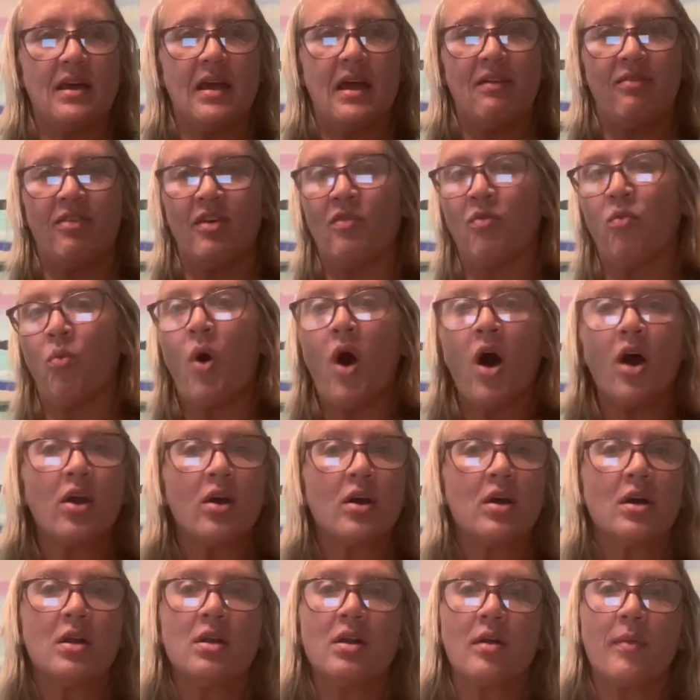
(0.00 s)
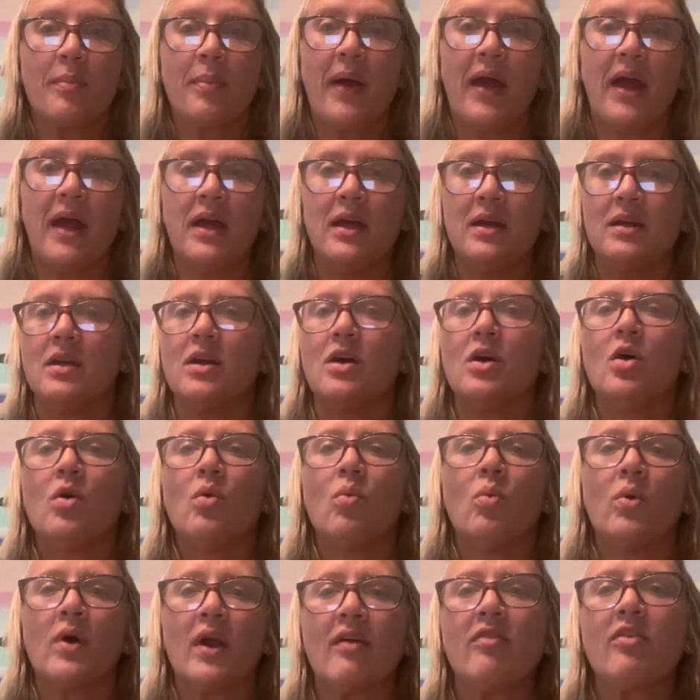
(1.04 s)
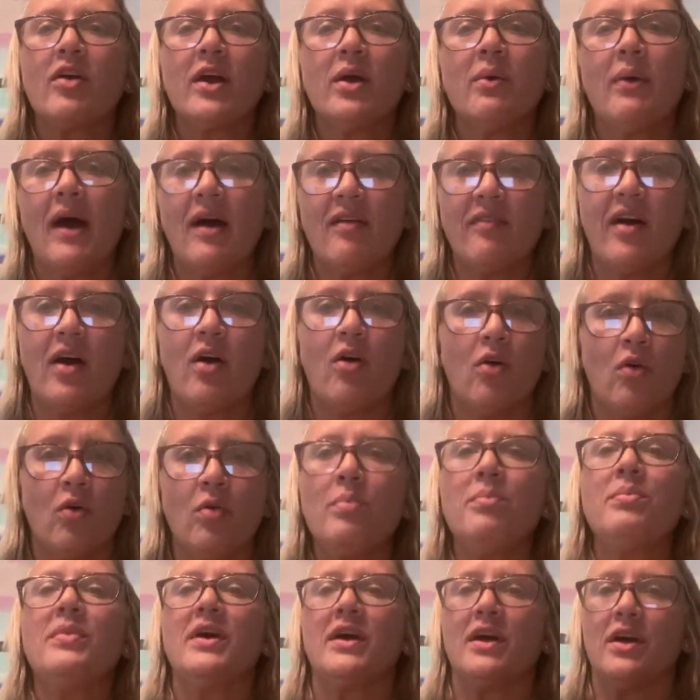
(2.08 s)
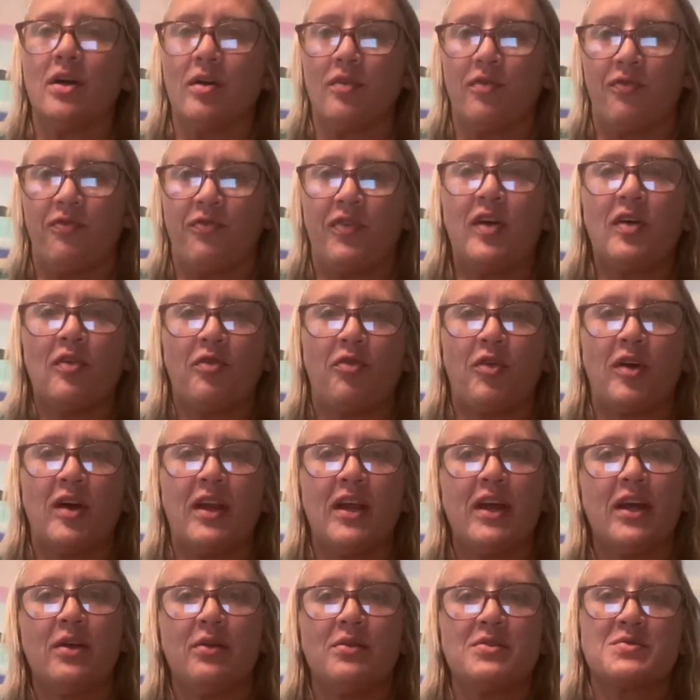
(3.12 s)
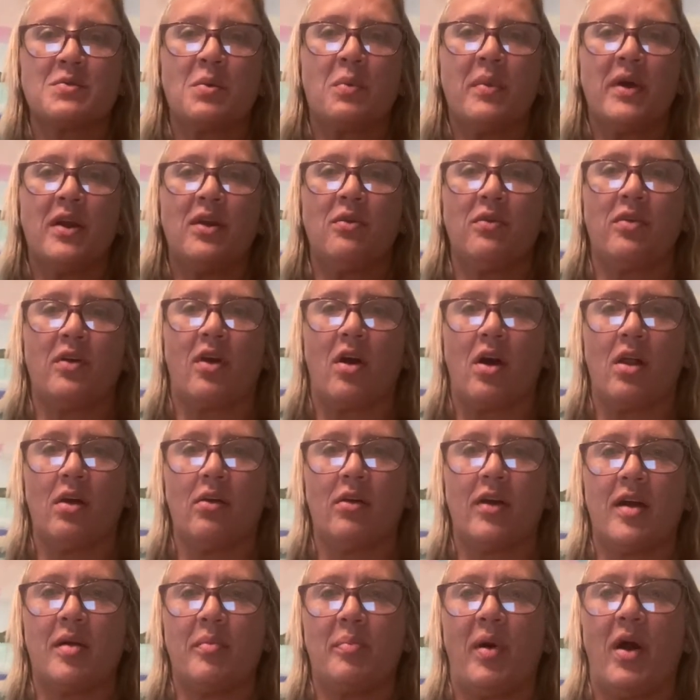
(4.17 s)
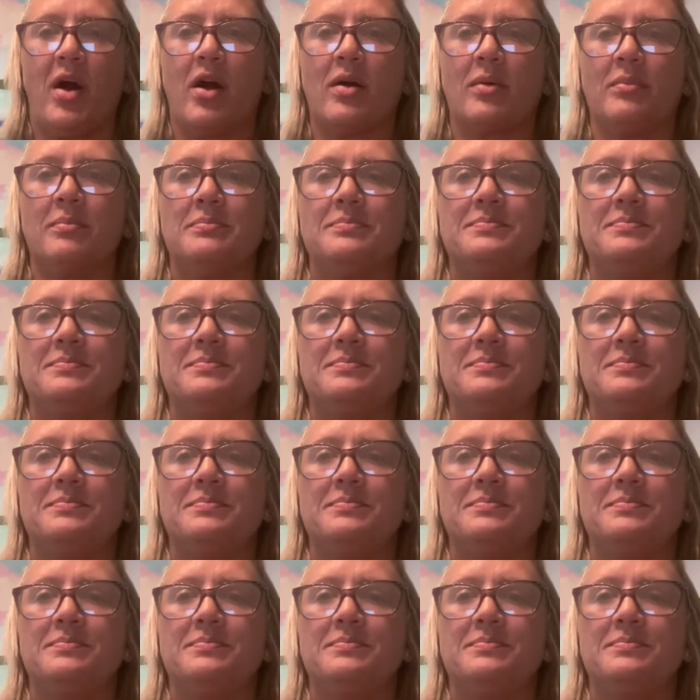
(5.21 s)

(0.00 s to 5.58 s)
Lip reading: if you have watercolor paint, whatever you have at home, feel free to use when we do the coloring part.